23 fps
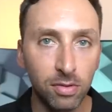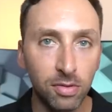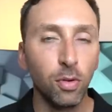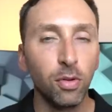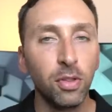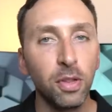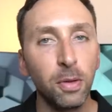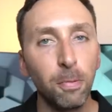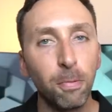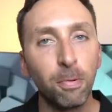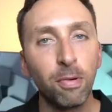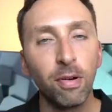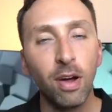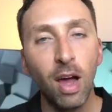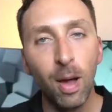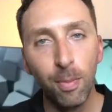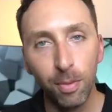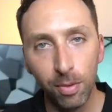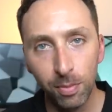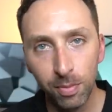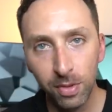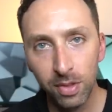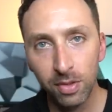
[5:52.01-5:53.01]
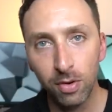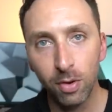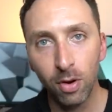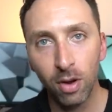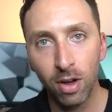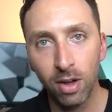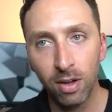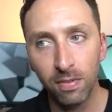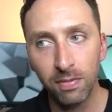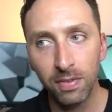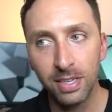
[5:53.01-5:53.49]
The only problem with
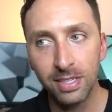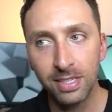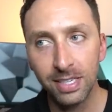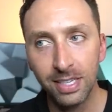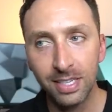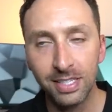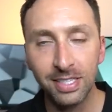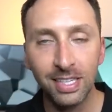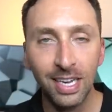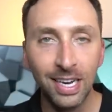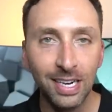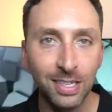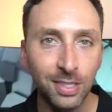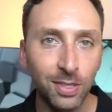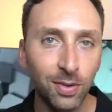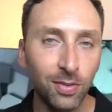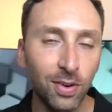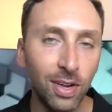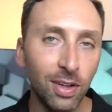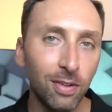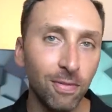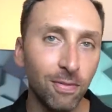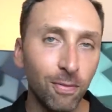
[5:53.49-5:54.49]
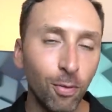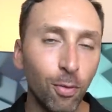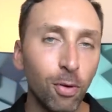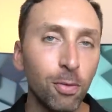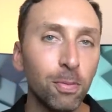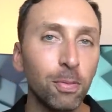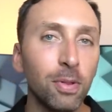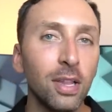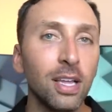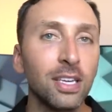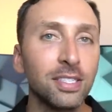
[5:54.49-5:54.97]
golf is it takes around
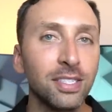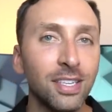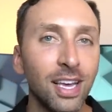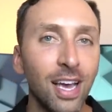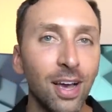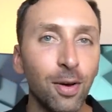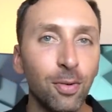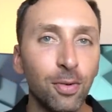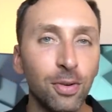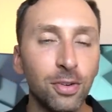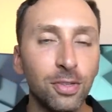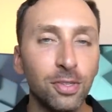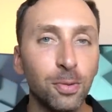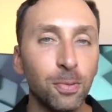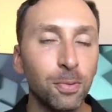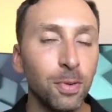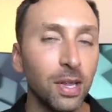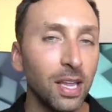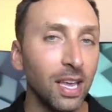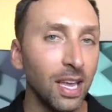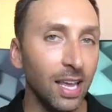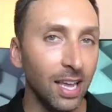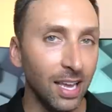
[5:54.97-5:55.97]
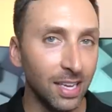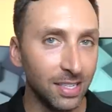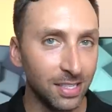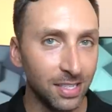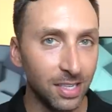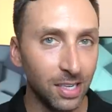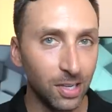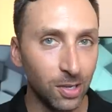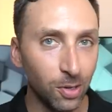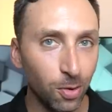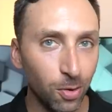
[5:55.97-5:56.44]
four plus hours to play
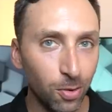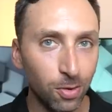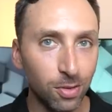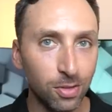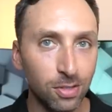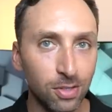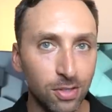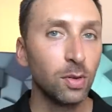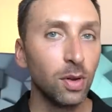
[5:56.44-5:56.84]
18 holes.